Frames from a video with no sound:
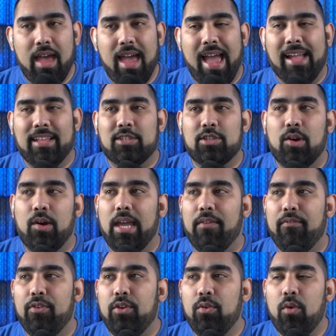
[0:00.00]
And so if
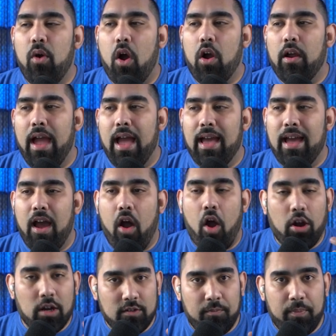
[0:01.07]
you are
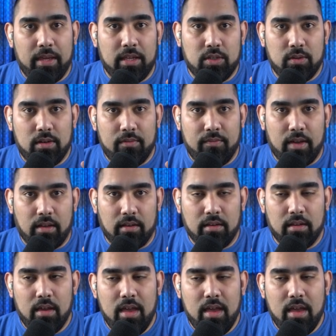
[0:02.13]
RSVPing to an event,